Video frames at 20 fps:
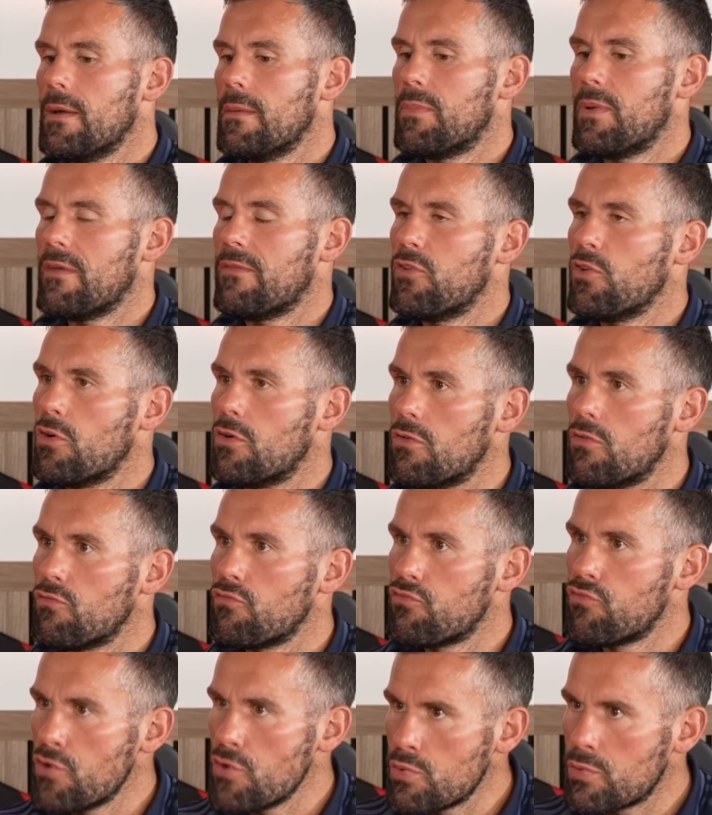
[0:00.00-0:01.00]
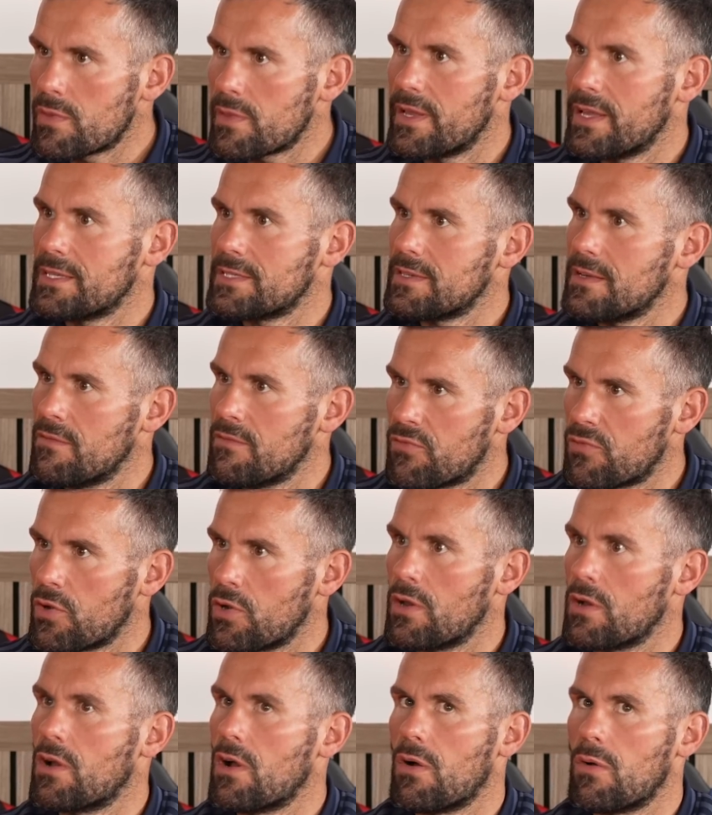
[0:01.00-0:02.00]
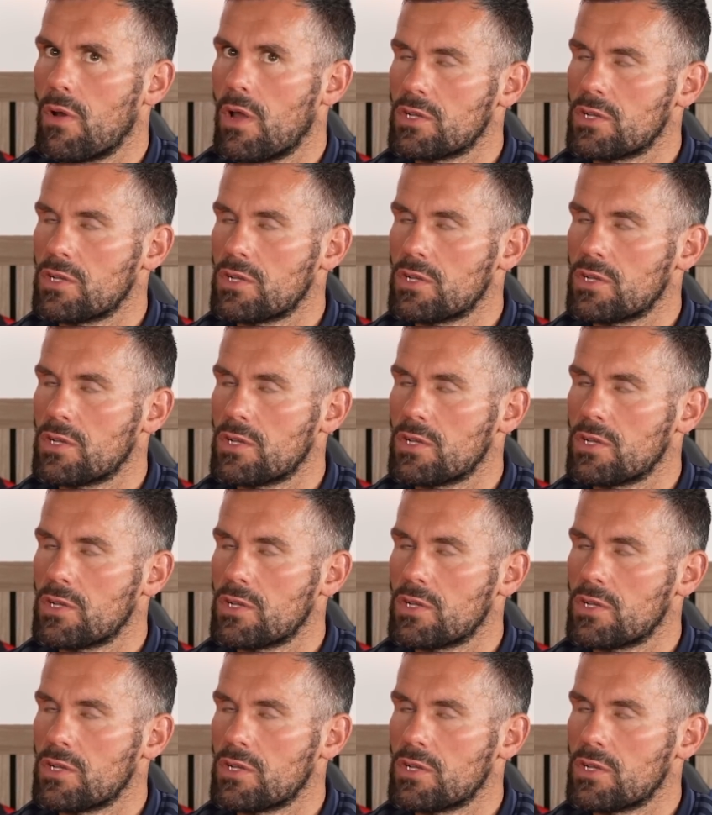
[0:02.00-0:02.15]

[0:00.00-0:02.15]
But if you're ruthless in front of goal,